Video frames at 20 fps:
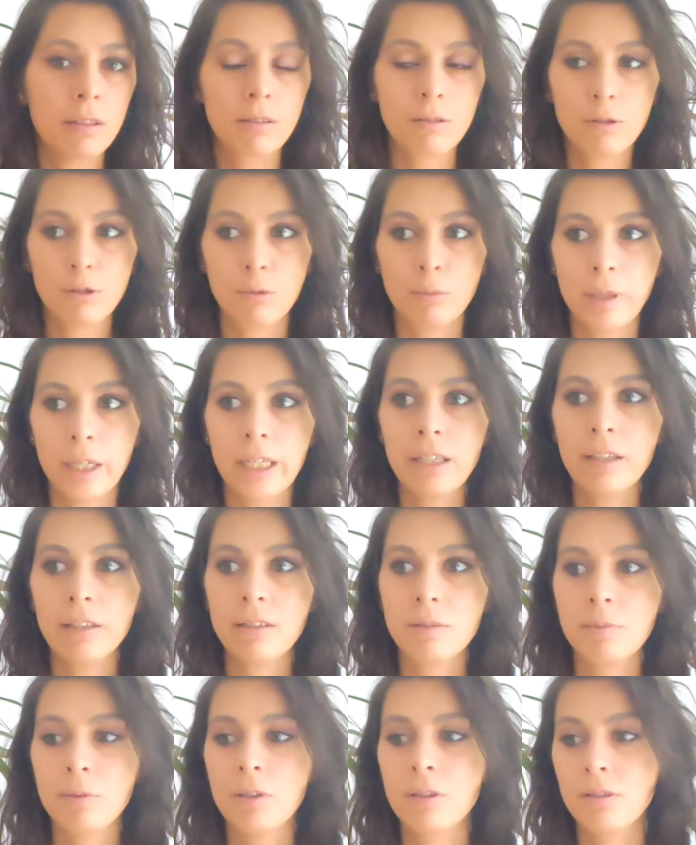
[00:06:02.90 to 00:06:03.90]
because somatic
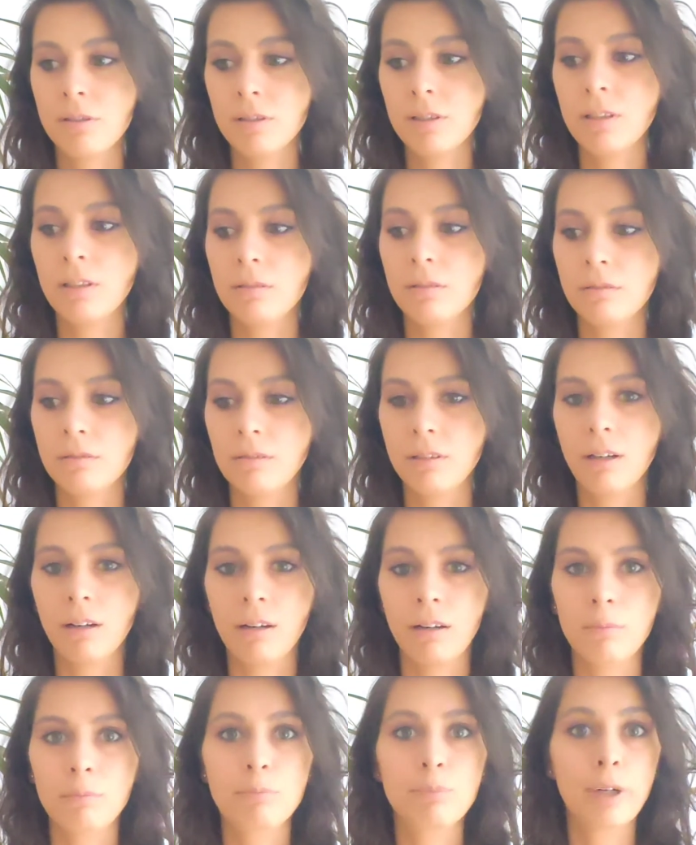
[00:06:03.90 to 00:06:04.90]
experiencing
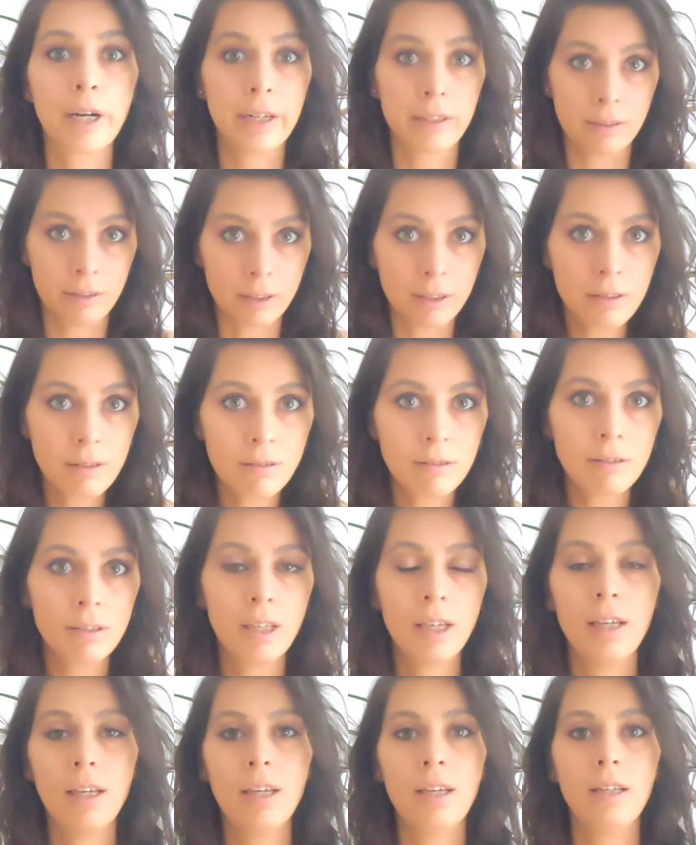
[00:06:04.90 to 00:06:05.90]
practice
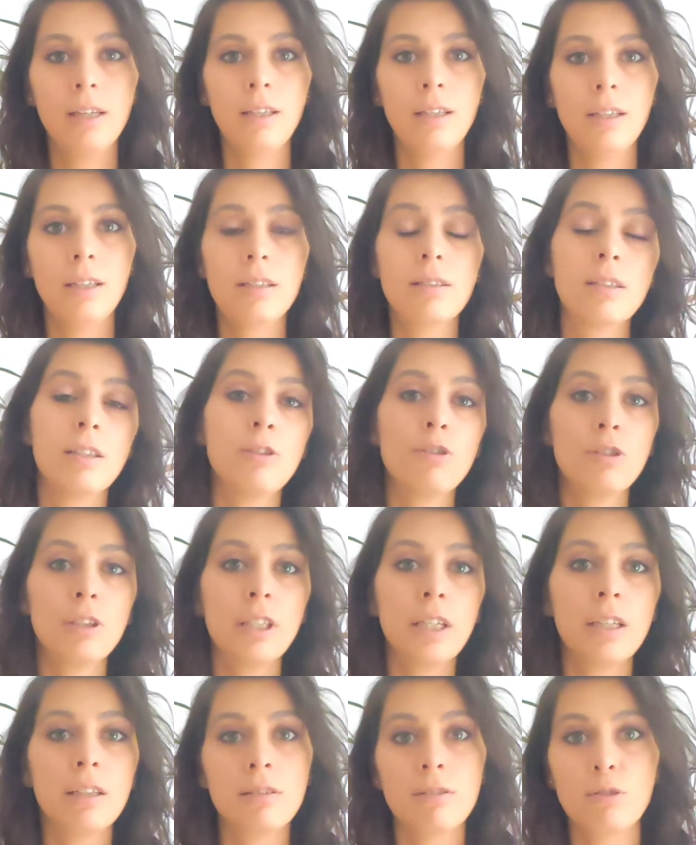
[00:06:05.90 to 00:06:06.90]

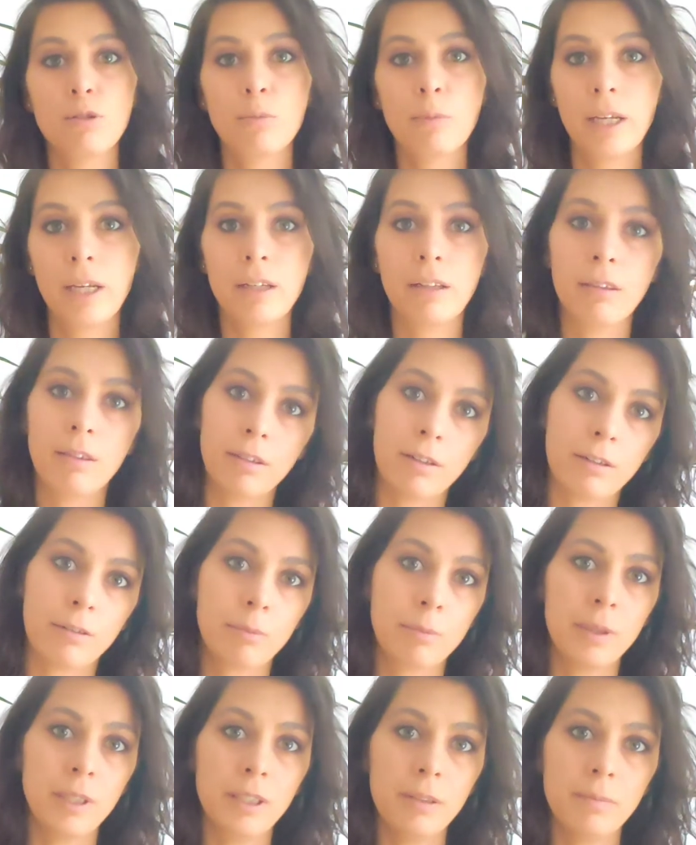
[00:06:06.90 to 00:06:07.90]
essentially is somatic
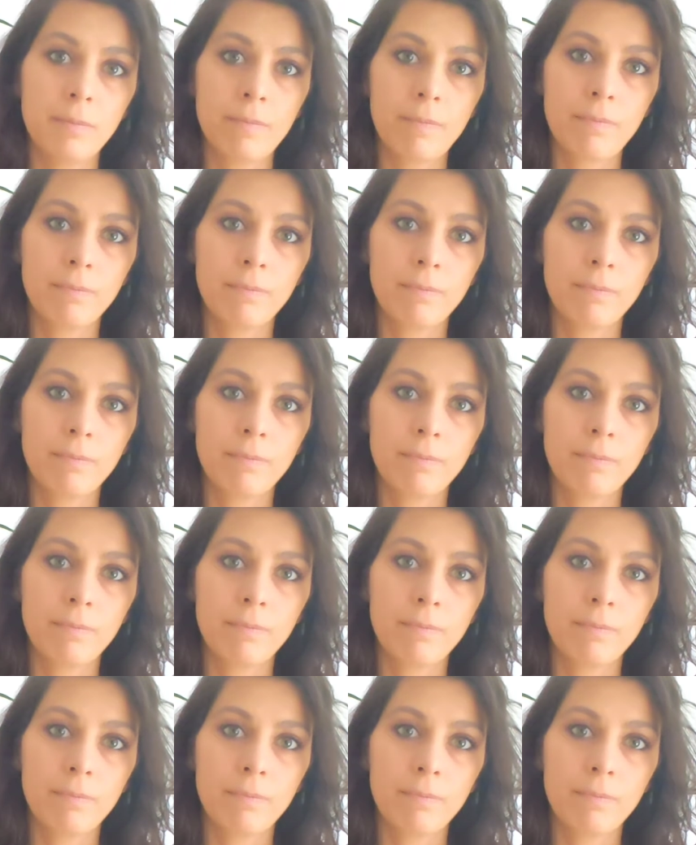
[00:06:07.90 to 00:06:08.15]
therapy.